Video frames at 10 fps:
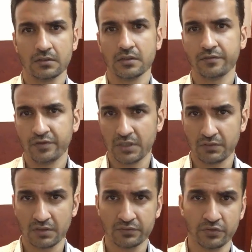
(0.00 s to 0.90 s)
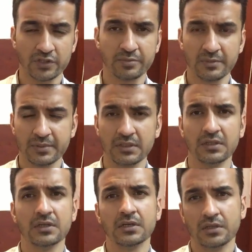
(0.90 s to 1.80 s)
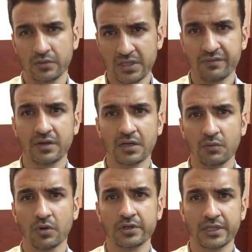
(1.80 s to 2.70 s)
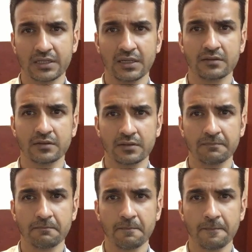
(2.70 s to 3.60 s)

So if you are one of those people, you definitely want to take classes.